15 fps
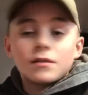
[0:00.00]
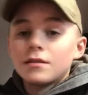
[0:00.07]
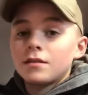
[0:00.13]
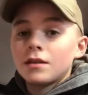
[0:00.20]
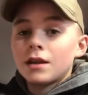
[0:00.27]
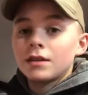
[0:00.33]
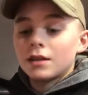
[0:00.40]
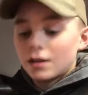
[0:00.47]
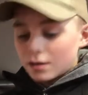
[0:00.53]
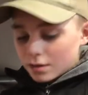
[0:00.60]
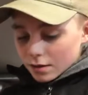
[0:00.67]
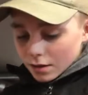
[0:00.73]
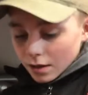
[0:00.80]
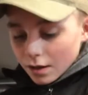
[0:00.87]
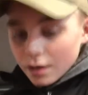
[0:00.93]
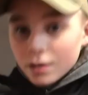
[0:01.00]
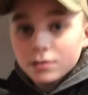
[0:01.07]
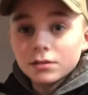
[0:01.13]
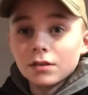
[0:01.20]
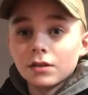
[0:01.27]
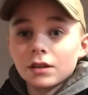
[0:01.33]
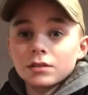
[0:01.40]
And
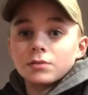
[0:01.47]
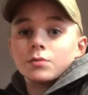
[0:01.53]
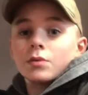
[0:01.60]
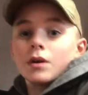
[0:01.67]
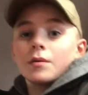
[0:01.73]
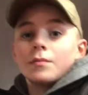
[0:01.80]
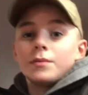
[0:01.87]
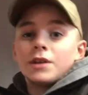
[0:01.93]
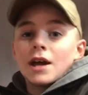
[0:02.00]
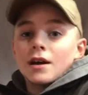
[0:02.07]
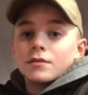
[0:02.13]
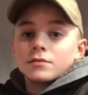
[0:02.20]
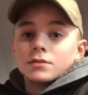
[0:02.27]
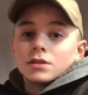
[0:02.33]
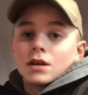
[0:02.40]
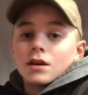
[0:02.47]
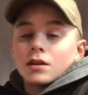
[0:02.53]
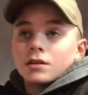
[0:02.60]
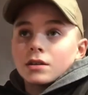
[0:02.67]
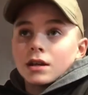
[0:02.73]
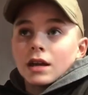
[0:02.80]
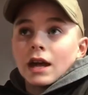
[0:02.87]
so that's a downside
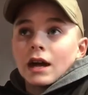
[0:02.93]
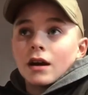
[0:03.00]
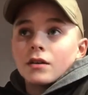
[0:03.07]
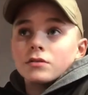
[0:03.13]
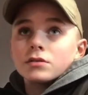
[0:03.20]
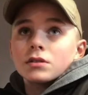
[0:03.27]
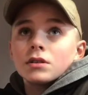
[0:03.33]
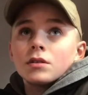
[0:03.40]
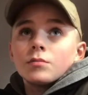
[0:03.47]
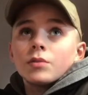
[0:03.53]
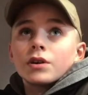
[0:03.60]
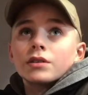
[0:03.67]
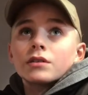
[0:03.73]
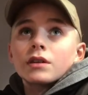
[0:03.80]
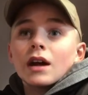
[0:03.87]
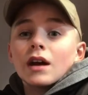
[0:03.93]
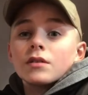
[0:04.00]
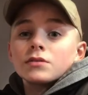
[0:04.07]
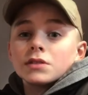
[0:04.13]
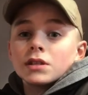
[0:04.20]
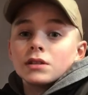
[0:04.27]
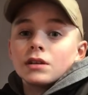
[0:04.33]
to cows. But cows
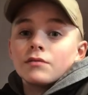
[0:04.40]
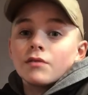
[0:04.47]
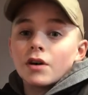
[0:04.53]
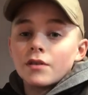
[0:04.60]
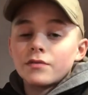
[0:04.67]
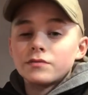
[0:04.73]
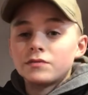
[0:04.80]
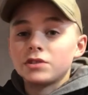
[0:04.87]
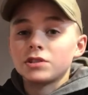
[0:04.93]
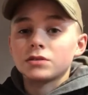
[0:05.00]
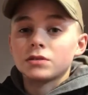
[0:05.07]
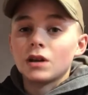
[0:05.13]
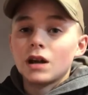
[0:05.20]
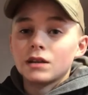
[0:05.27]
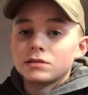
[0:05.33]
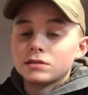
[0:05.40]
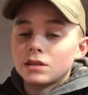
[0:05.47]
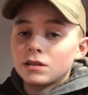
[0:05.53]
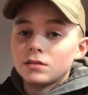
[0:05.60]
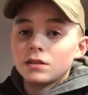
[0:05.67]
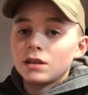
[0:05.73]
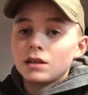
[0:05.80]
can live off of just grass. They
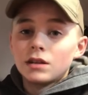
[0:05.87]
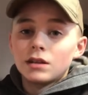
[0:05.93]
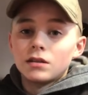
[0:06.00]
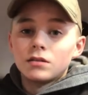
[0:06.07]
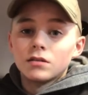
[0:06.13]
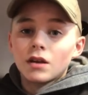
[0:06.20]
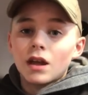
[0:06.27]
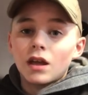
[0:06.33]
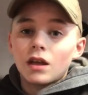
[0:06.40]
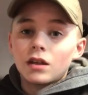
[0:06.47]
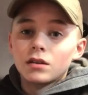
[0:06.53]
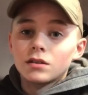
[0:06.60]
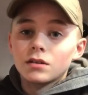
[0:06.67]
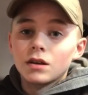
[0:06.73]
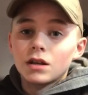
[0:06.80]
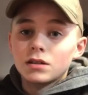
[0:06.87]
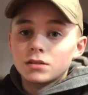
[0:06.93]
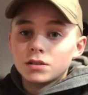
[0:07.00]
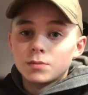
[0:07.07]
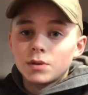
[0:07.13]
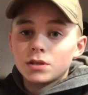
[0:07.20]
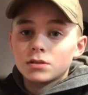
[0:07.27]
don't need to eat grain. Grain
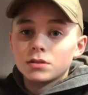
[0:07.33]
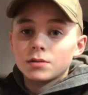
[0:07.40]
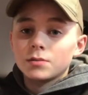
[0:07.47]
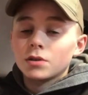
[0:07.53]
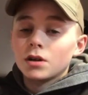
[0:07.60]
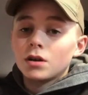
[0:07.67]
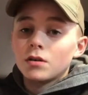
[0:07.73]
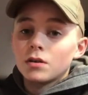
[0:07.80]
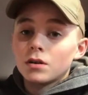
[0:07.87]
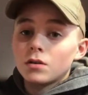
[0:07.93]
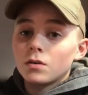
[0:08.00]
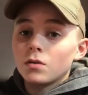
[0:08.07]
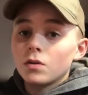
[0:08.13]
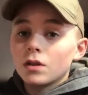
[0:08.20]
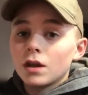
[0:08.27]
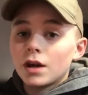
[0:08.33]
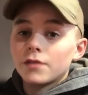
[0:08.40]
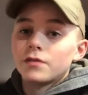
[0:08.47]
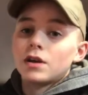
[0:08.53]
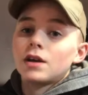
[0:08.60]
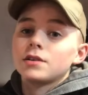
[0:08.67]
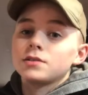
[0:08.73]
just makes them grow a whole lot
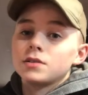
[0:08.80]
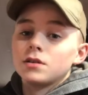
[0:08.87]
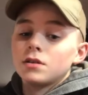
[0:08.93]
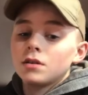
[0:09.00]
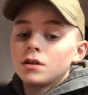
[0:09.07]
faster.